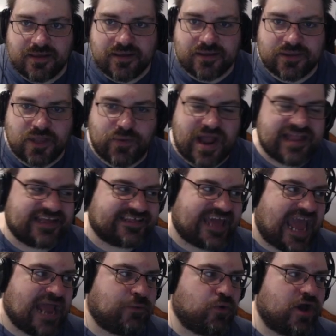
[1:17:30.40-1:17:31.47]
way this
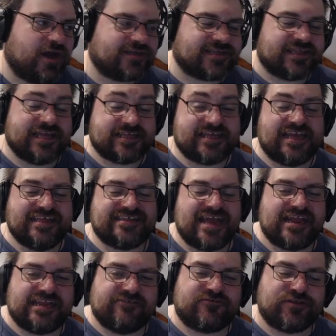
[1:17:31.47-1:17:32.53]
game works and this
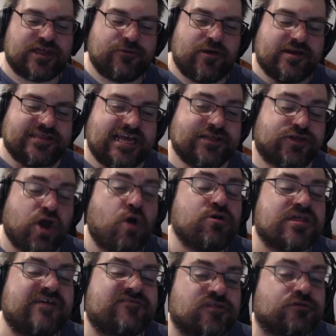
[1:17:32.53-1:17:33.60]
insane difficulty works, it's going to
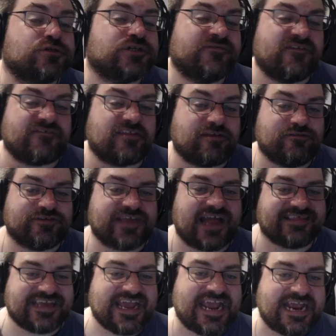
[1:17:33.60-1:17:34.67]
have 252
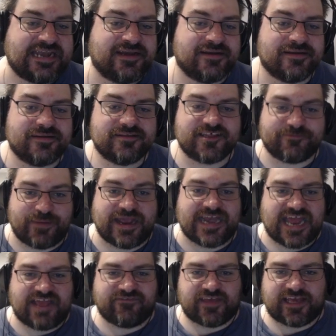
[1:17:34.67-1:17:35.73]
stats in speed
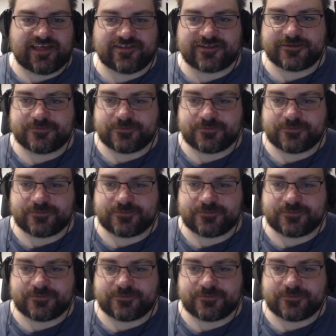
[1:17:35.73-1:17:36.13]
EVs.